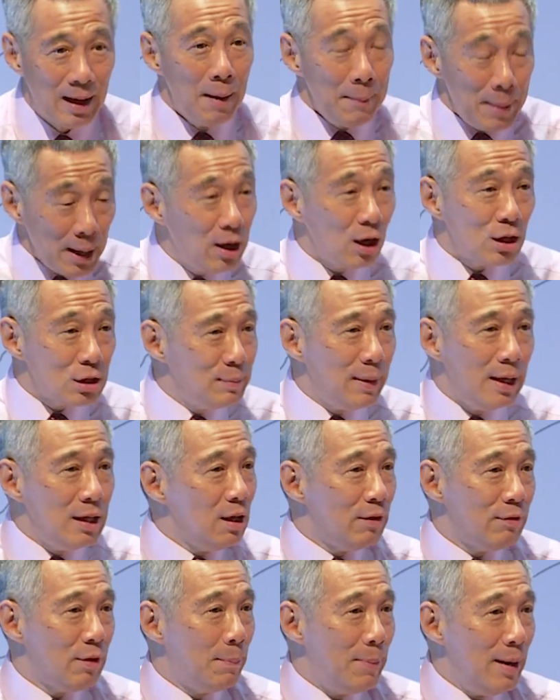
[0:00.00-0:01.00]
Because many
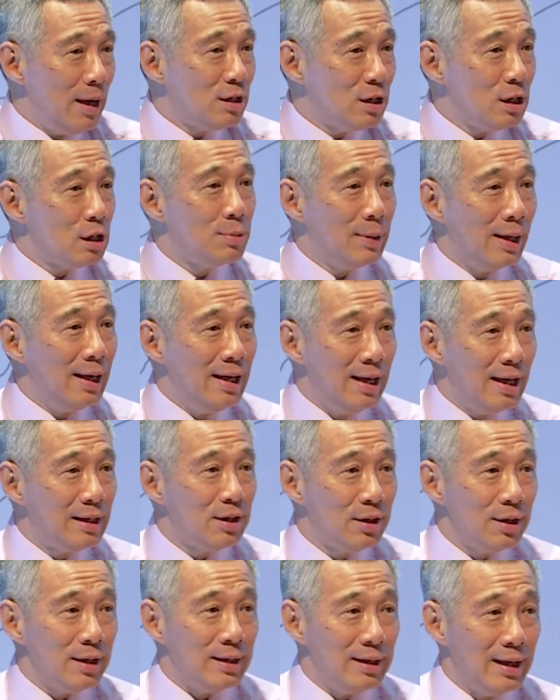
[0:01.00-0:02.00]
of the patients were
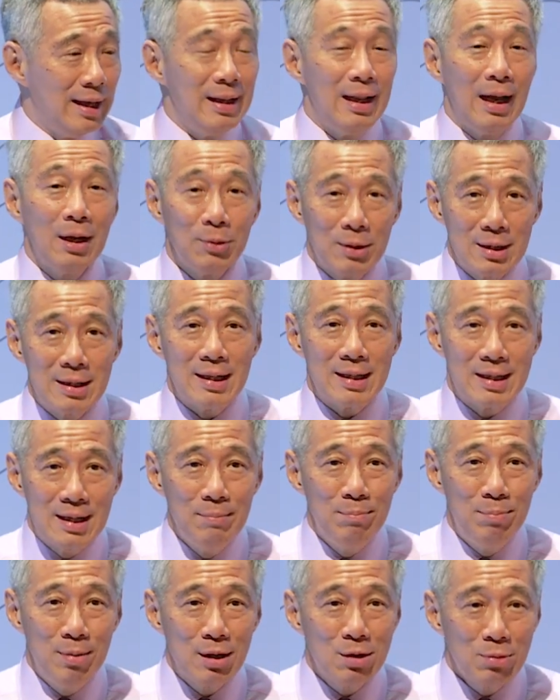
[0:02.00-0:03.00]
illiterate, and that was the
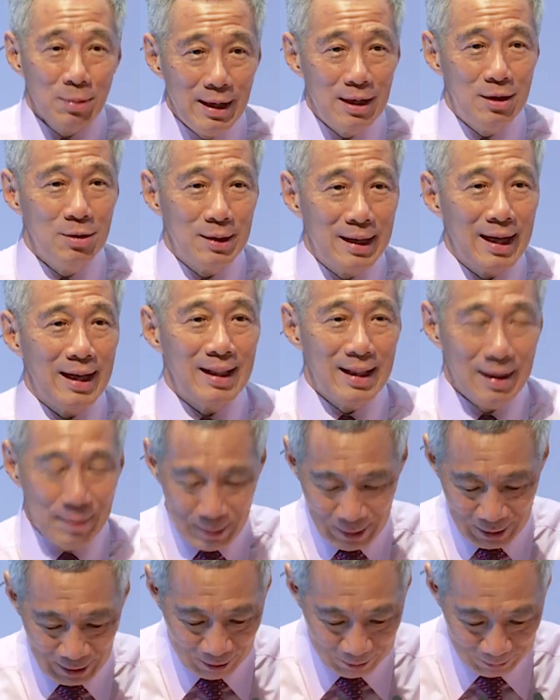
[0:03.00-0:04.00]
simplest way to get
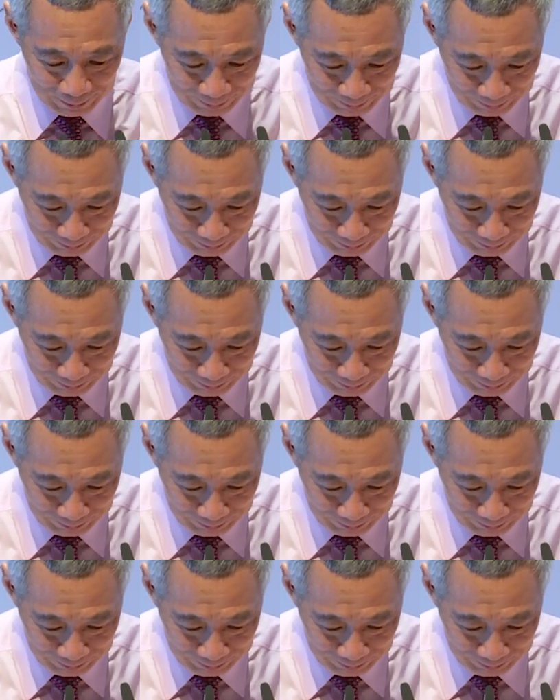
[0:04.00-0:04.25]
them around.